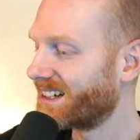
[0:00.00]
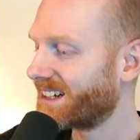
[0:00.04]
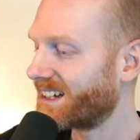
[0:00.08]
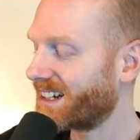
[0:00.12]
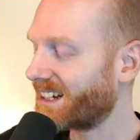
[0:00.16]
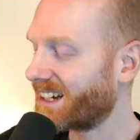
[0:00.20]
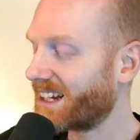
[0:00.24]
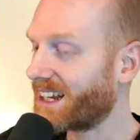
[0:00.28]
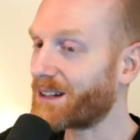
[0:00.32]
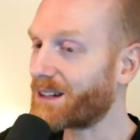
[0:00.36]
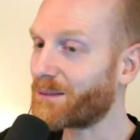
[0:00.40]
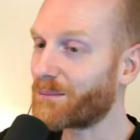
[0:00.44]

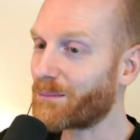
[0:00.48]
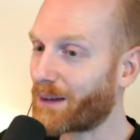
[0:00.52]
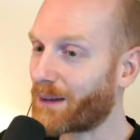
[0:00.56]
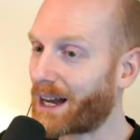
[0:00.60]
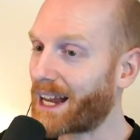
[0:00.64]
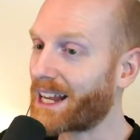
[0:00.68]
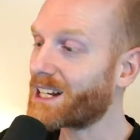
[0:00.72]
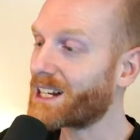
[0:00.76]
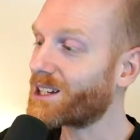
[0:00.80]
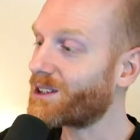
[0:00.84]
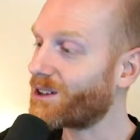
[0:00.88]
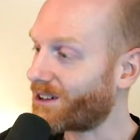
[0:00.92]
and
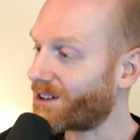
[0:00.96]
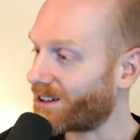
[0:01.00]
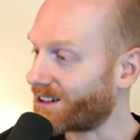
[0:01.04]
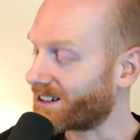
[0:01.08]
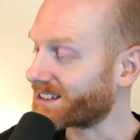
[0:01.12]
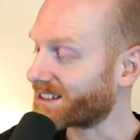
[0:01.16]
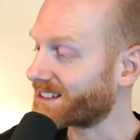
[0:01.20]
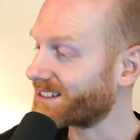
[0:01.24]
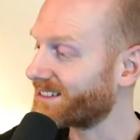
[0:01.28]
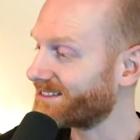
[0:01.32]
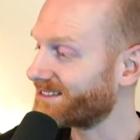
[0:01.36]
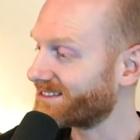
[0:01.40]
my
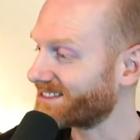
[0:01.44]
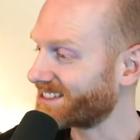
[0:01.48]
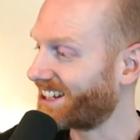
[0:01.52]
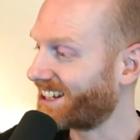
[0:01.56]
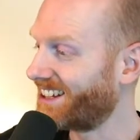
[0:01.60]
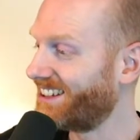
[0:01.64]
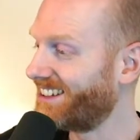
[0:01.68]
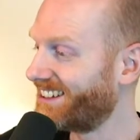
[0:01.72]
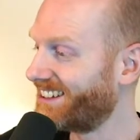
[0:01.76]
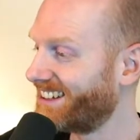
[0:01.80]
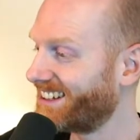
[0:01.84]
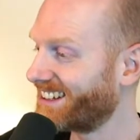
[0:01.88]
god,
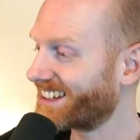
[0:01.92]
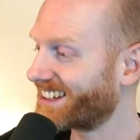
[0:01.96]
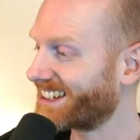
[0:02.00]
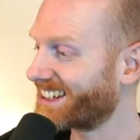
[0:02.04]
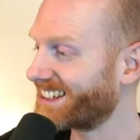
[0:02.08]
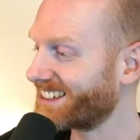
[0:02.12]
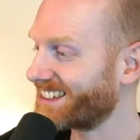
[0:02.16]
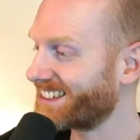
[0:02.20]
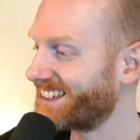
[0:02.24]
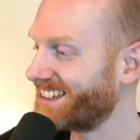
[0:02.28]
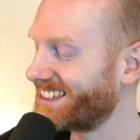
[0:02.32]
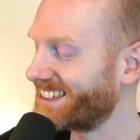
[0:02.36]

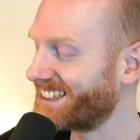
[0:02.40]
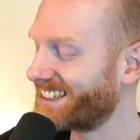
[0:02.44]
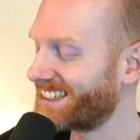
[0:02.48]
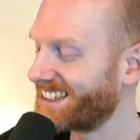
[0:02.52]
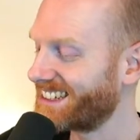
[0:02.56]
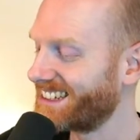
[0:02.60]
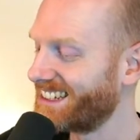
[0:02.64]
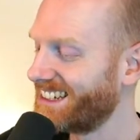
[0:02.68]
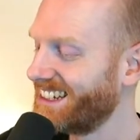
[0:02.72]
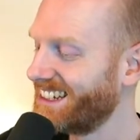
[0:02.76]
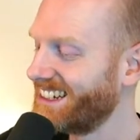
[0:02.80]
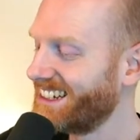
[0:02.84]
the
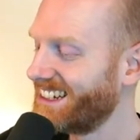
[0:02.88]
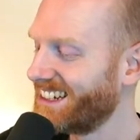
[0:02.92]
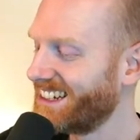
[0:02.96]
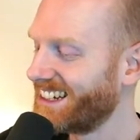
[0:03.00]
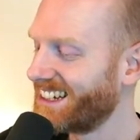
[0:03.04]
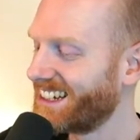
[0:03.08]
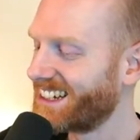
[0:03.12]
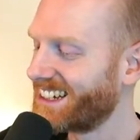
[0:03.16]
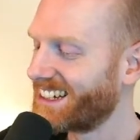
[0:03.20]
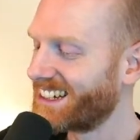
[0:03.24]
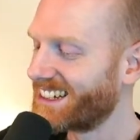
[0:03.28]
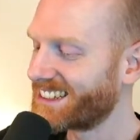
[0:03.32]

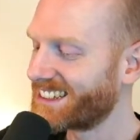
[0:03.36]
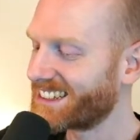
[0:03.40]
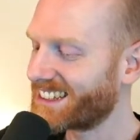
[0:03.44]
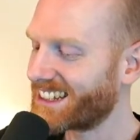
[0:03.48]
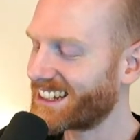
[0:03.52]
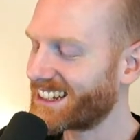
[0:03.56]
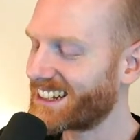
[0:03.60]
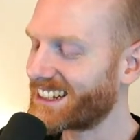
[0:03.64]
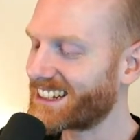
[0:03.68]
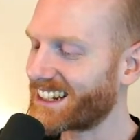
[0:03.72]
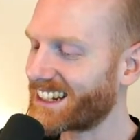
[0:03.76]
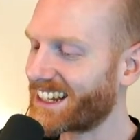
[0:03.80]

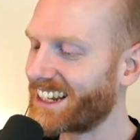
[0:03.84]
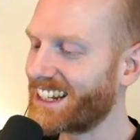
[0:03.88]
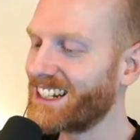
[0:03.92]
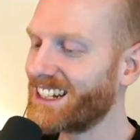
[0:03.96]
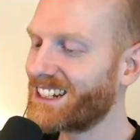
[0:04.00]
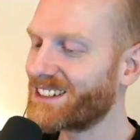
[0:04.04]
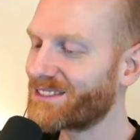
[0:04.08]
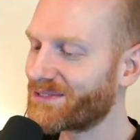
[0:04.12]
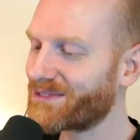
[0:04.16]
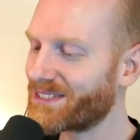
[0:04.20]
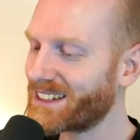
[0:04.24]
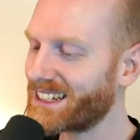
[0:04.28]

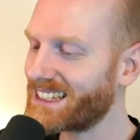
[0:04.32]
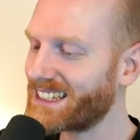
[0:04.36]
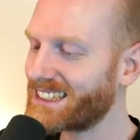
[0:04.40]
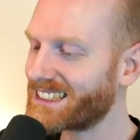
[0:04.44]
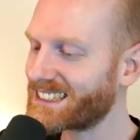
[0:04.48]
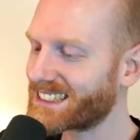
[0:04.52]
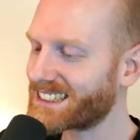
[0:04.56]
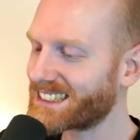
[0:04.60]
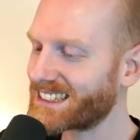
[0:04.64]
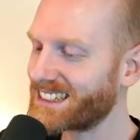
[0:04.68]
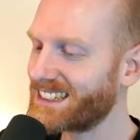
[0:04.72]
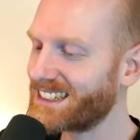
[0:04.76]

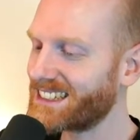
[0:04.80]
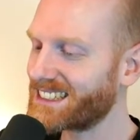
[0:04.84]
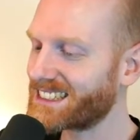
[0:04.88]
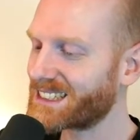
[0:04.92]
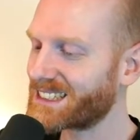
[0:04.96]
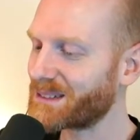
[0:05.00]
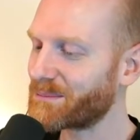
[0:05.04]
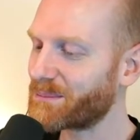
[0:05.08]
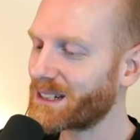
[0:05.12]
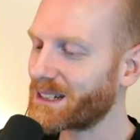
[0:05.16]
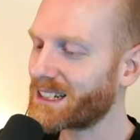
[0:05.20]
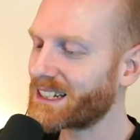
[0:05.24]
interface
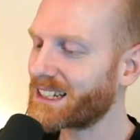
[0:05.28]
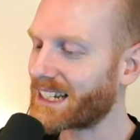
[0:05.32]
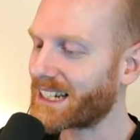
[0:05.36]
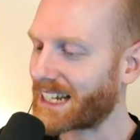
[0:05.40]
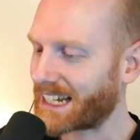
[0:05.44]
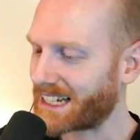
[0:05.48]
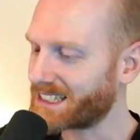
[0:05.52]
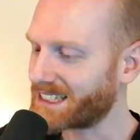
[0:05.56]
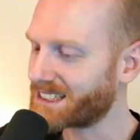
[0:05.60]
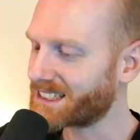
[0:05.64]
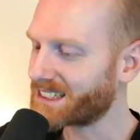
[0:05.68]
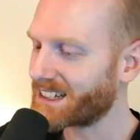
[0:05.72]
is a bit
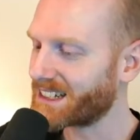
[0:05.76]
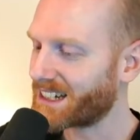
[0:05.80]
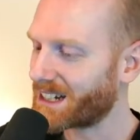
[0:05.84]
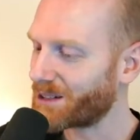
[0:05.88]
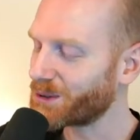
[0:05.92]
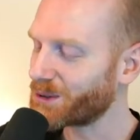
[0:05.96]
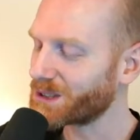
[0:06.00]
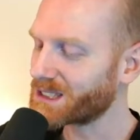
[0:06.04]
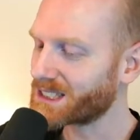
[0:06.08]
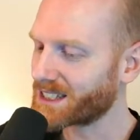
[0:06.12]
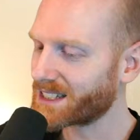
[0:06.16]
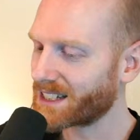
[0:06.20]
nicer, I
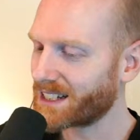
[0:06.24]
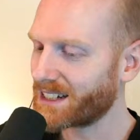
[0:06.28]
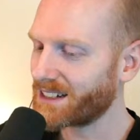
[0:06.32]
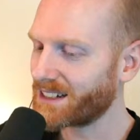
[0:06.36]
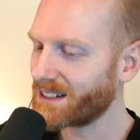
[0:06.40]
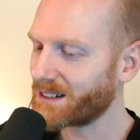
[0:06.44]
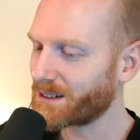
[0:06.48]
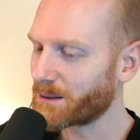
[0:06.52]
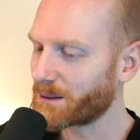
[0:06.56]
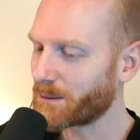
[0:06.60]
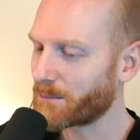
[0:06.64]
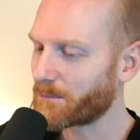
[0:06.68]
would
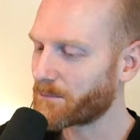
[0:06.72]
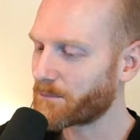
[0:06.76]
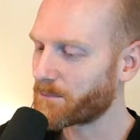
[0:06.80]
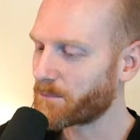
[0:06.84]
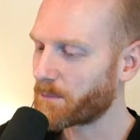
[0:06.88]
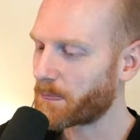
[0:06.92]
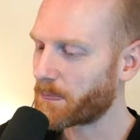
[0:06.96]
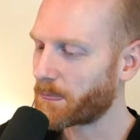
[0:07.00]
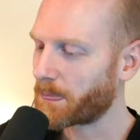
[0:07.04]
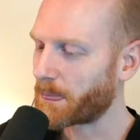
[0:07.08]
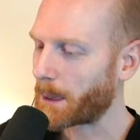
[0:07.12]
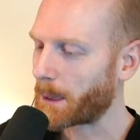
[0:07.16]
say.
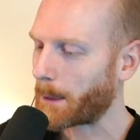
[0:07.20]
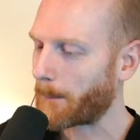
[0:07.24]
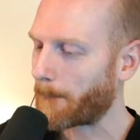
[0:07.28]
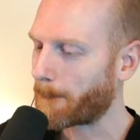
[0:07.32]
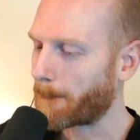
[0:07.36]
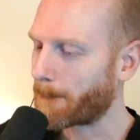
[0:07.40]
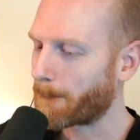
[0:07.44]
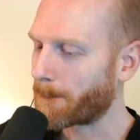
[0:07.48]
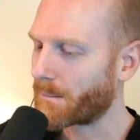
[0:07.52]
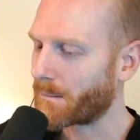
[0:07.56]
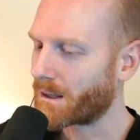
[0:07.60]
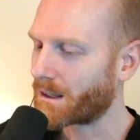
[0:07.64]

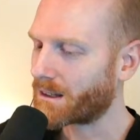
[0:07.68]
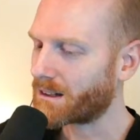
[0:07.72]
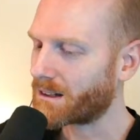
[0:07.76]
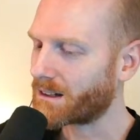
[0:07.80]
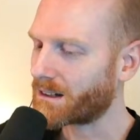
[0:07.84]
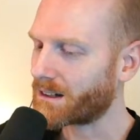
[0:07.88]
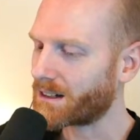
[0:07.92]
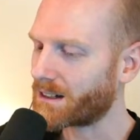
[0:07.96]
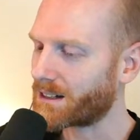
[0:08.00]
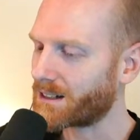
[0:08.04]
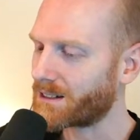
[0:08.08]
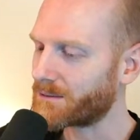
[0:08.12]

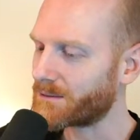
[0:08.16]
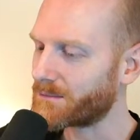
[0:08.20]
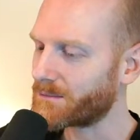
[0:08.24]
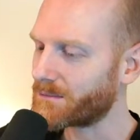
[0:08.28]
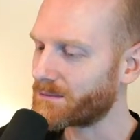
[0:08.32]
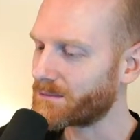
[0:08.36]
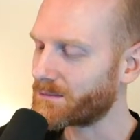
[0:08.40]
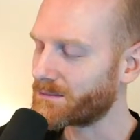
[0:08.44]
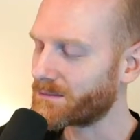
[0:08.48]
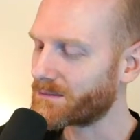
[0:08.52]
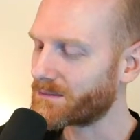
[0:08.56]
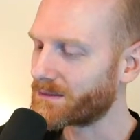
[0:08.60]

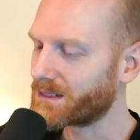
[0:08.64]
But